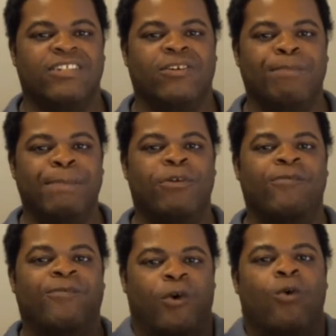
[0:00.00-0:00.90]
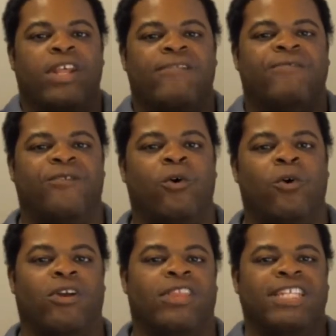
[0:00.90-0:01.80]
You know, people voted
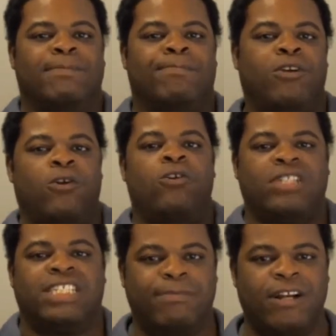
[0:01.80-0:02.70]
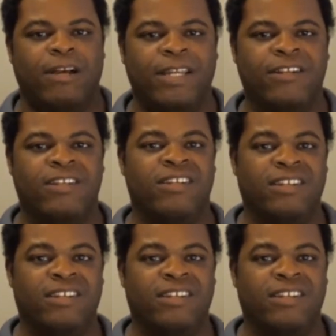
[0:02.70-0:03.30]
for this purge experiment.